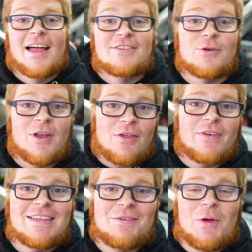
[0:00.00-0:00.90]
So another
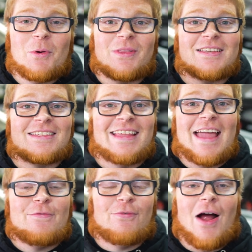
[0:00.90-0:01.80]
reason we went to
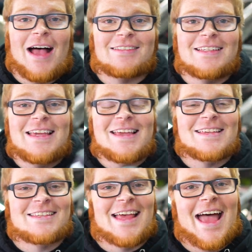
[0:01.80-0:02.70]
Stay Frosty
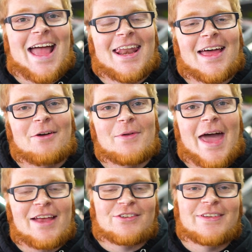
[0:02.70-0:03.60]
is that we
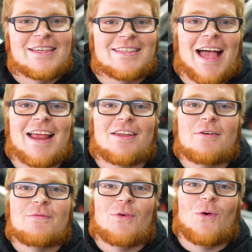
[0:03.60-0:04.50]
actually signed
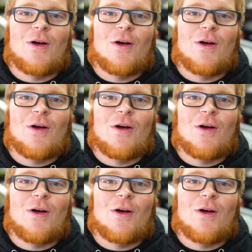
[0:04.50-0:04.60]
up for